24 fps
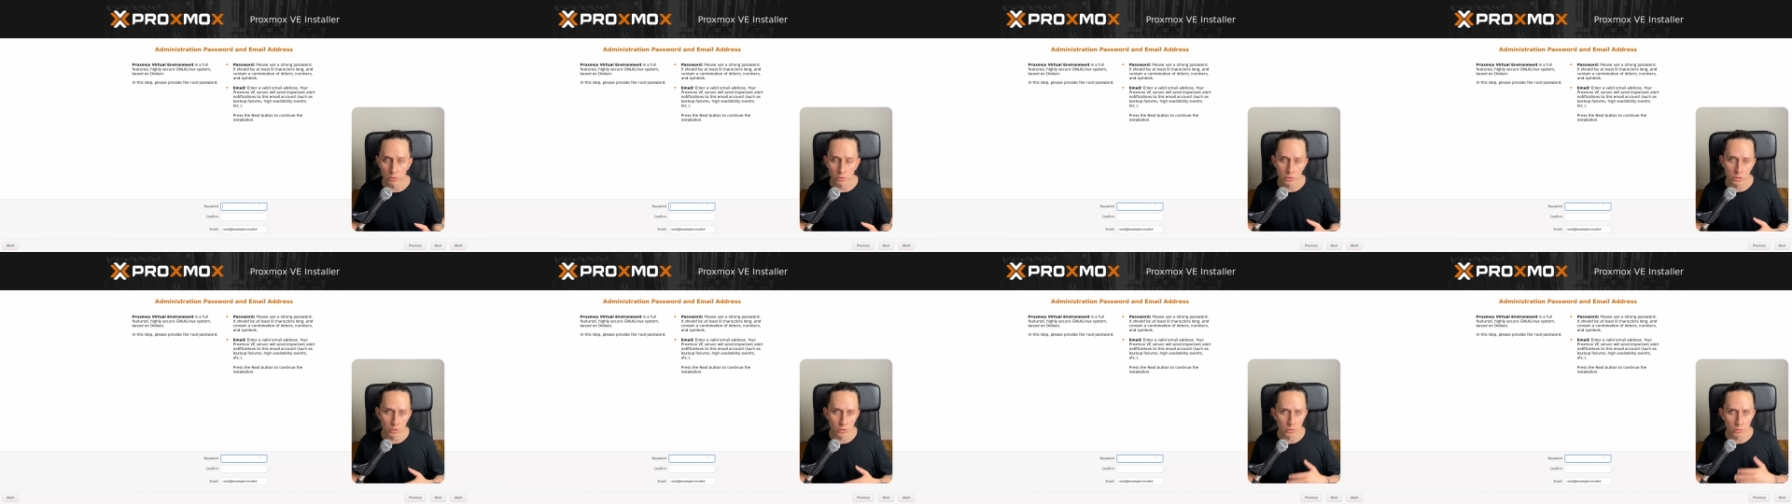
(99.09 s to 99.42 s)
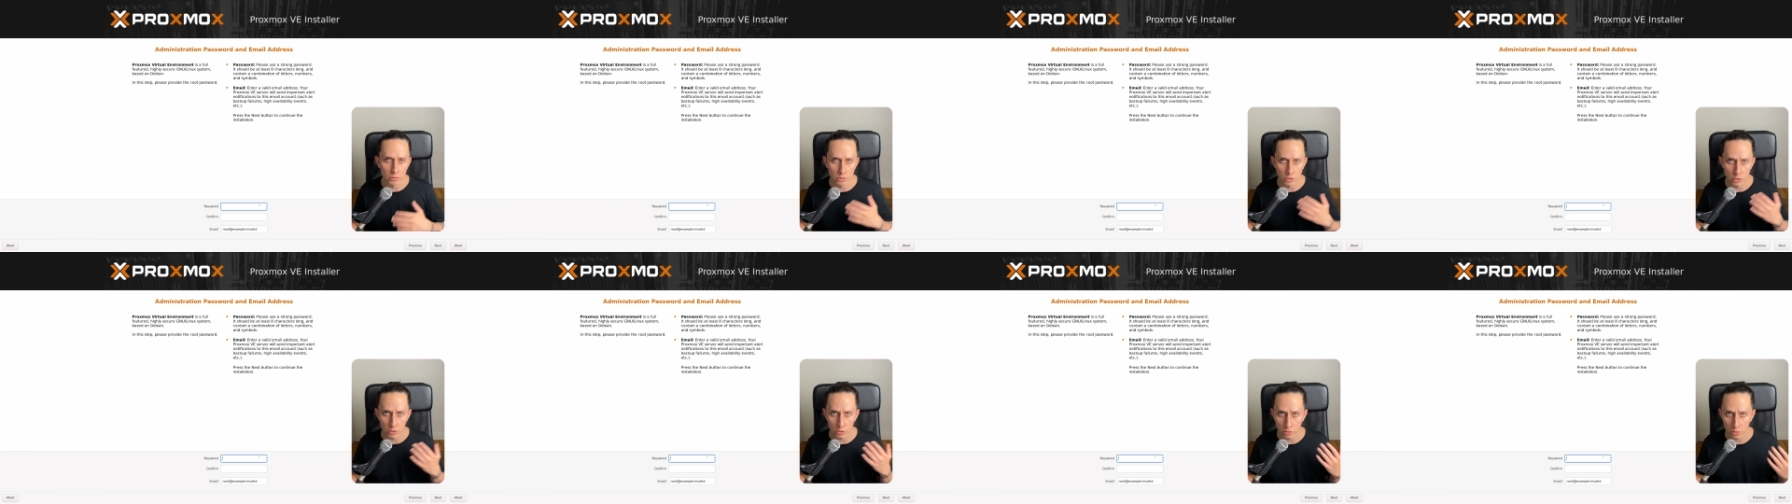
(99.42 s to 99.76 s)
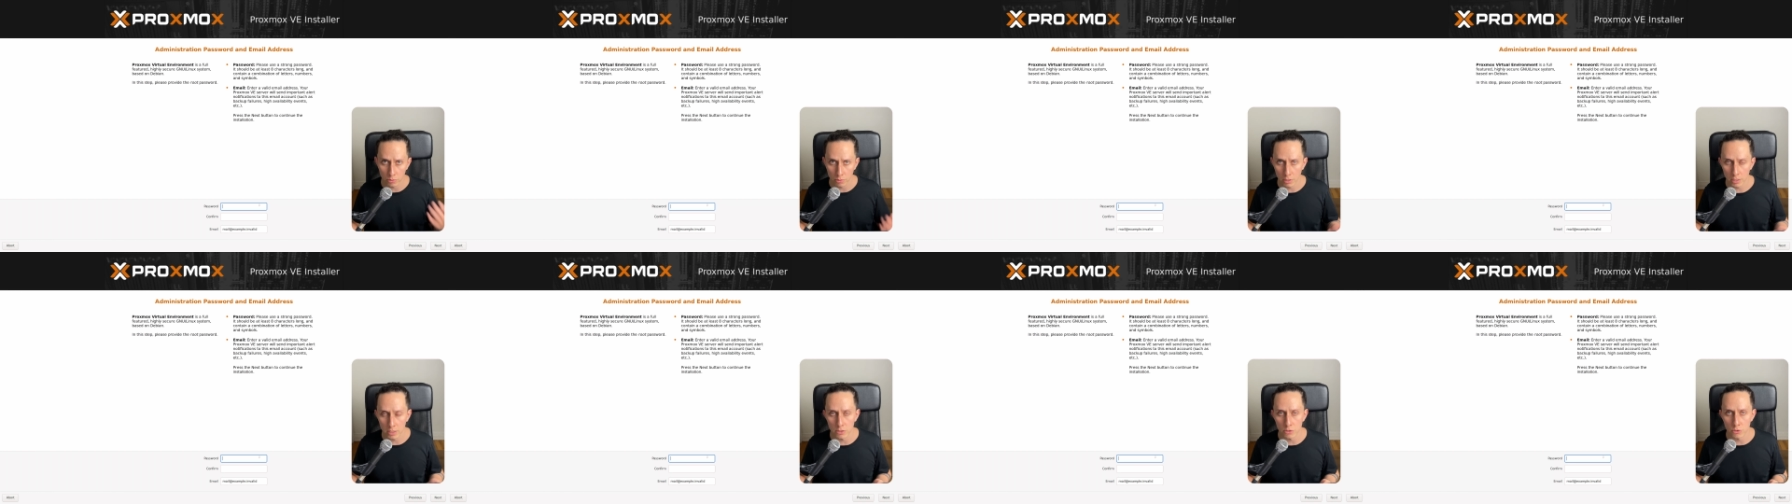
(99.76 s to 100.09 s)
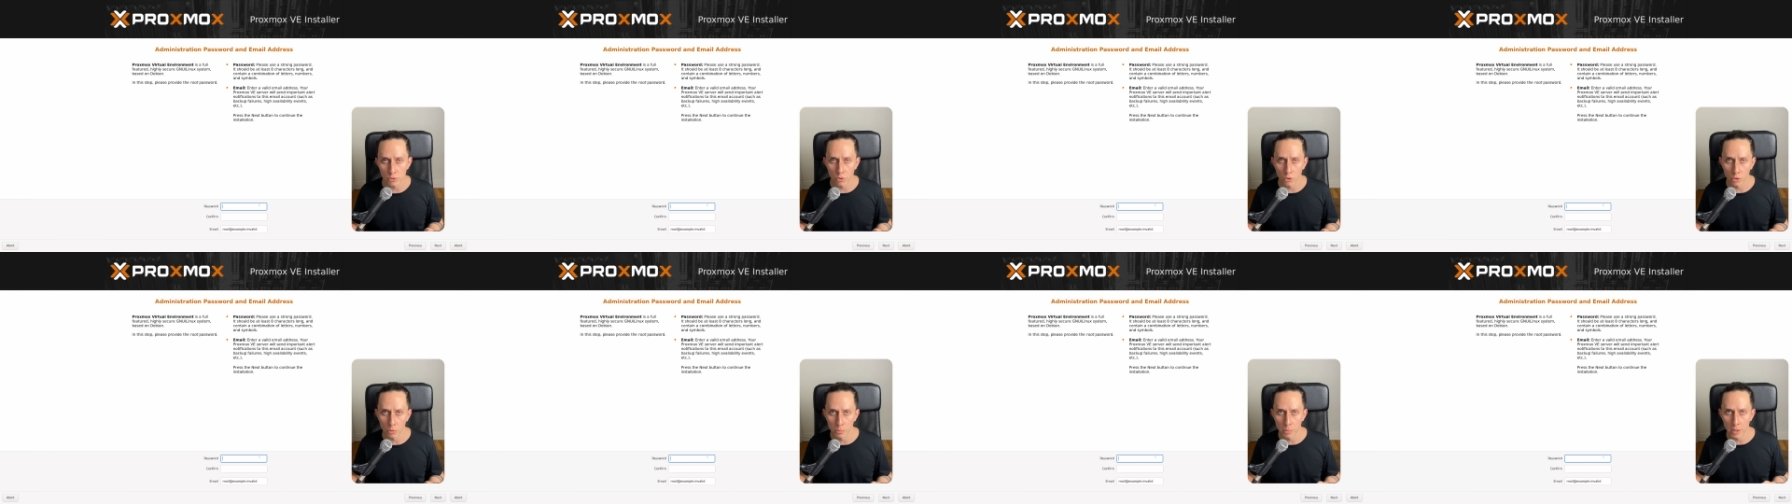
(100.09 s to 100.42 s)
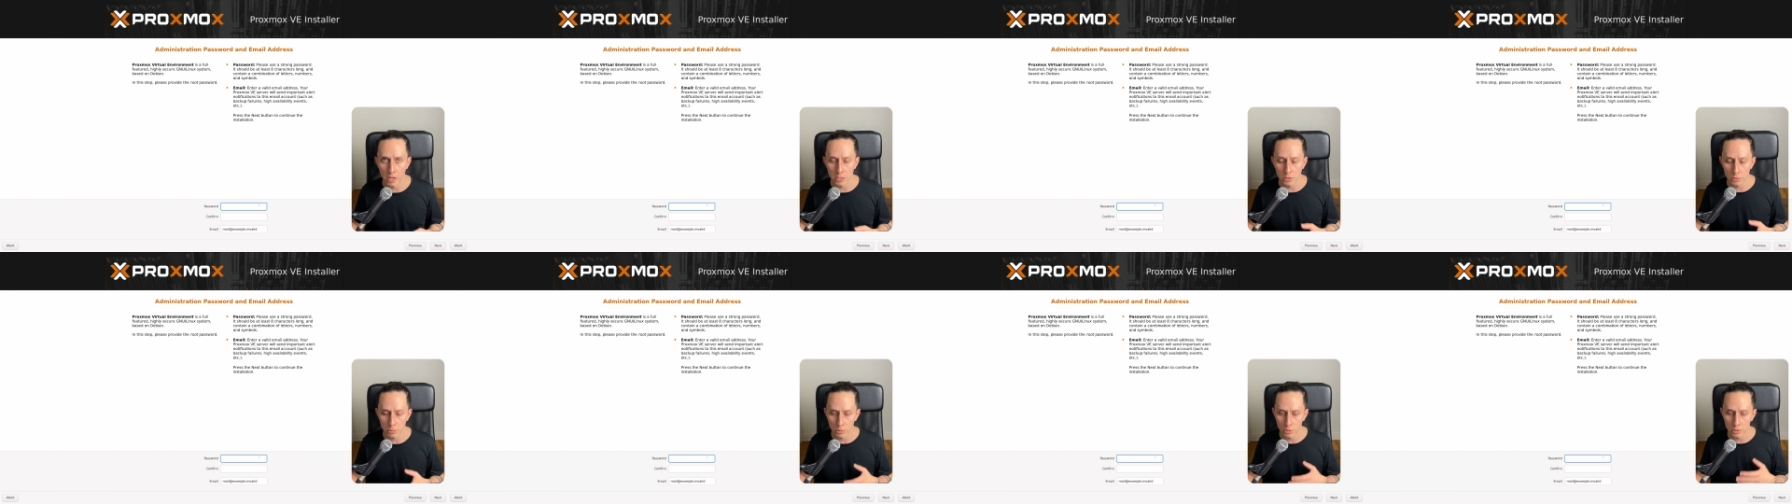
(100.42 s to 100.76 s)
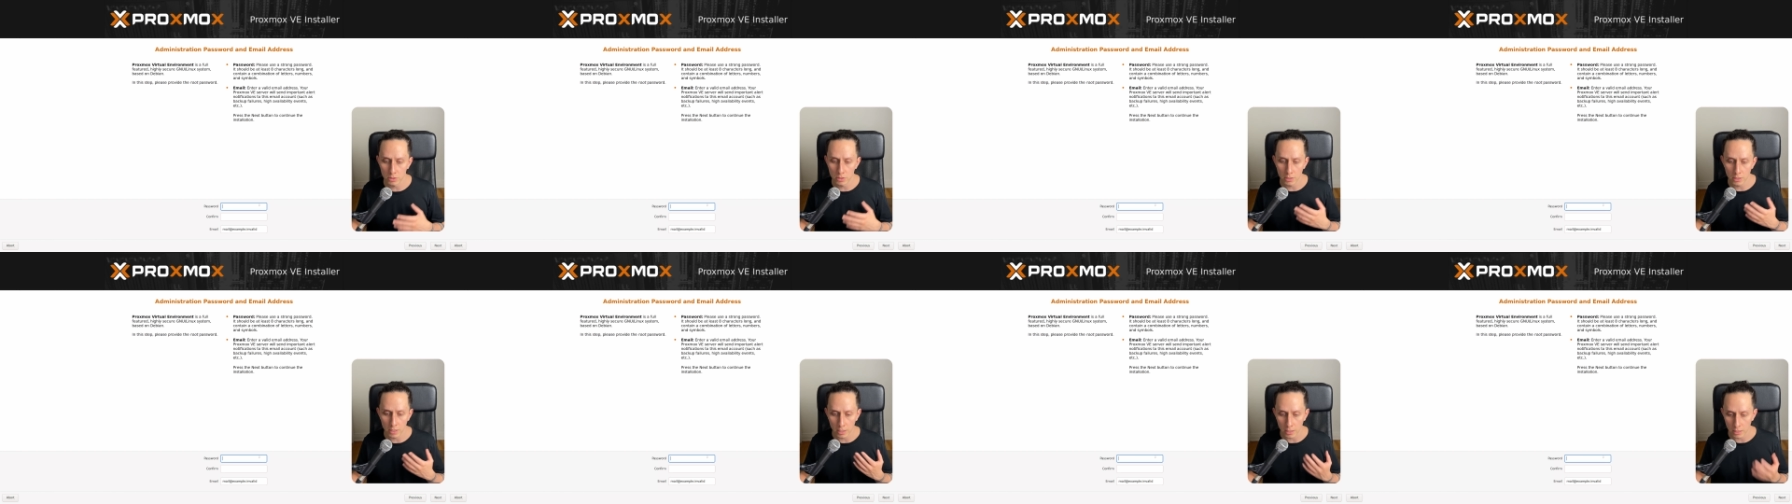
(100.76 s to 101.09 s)
So just create a strong
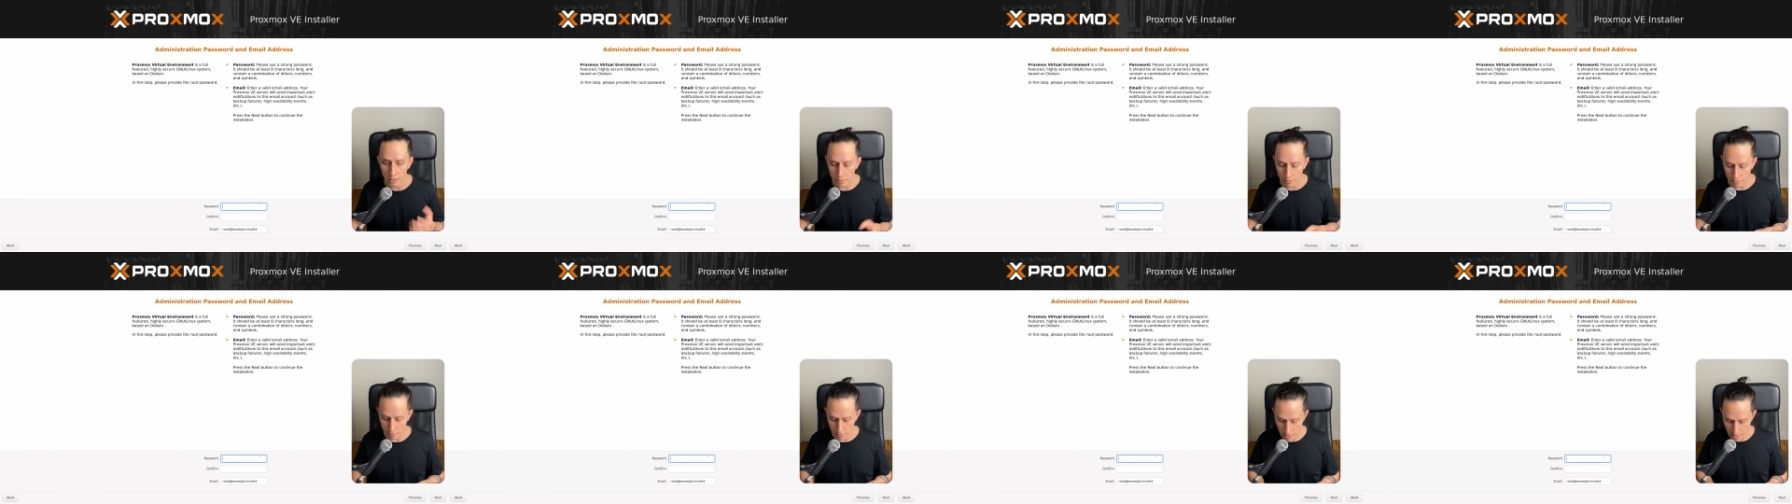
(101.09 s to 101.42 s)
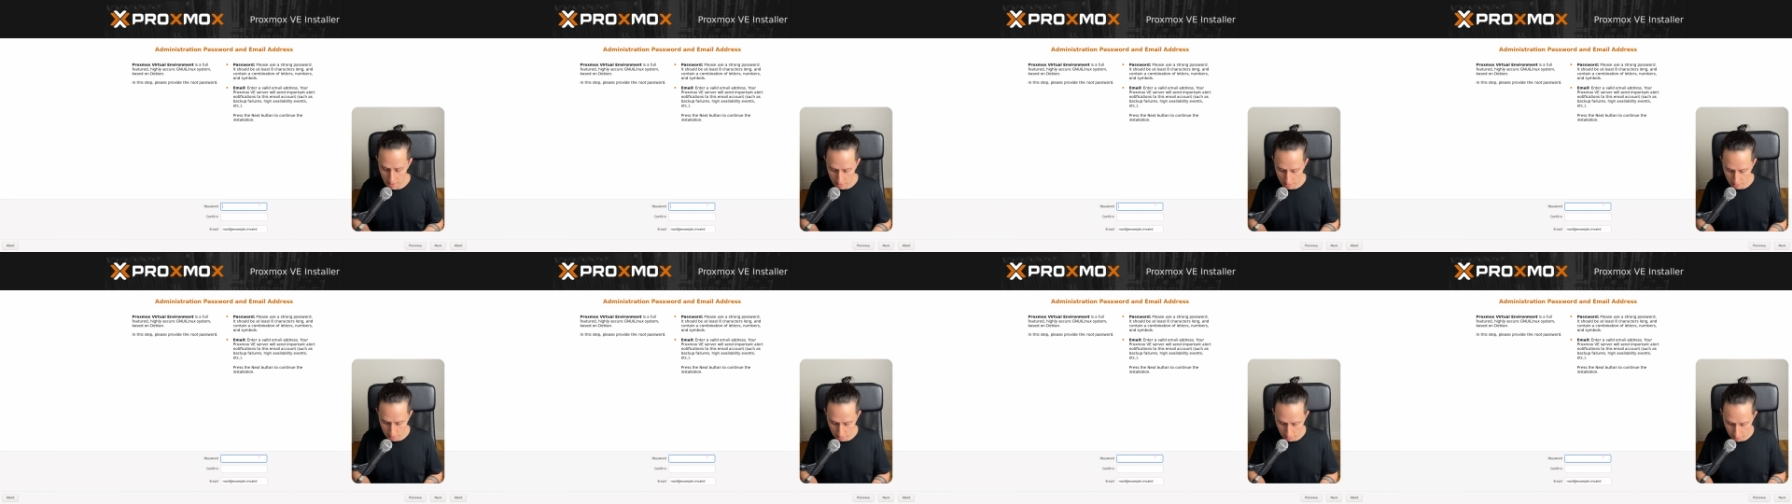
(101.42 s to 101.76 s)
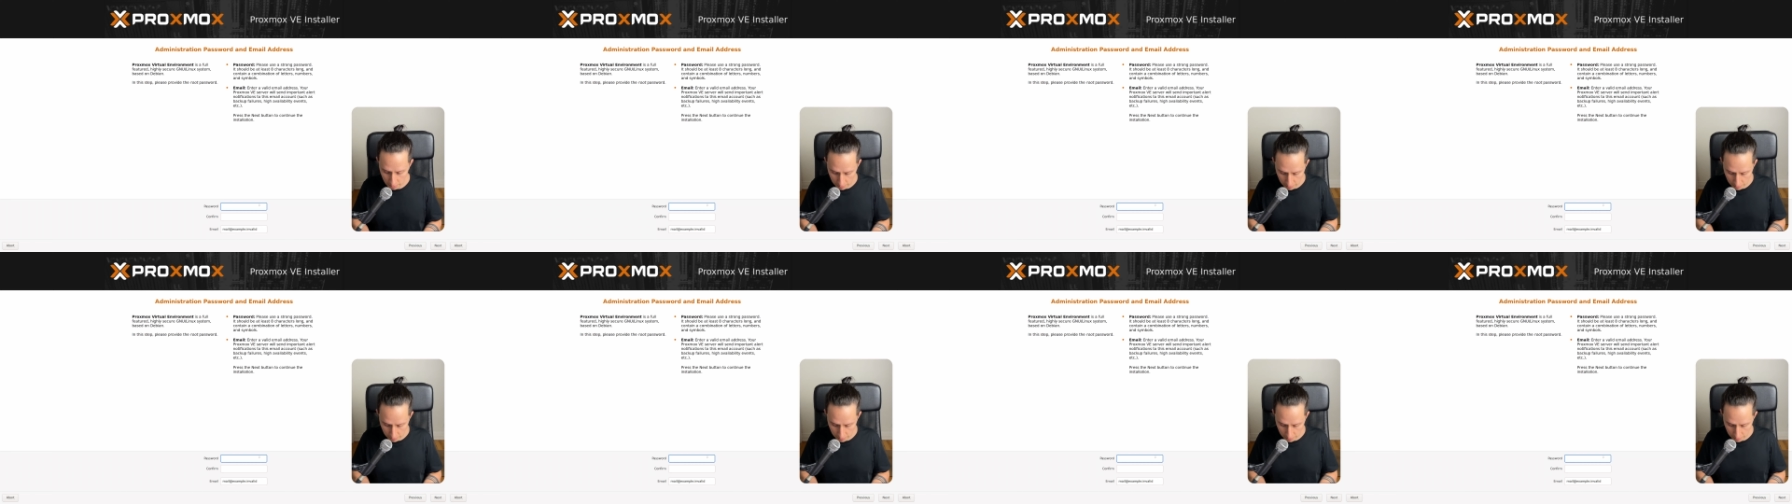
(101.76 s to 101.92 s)
password and that's it.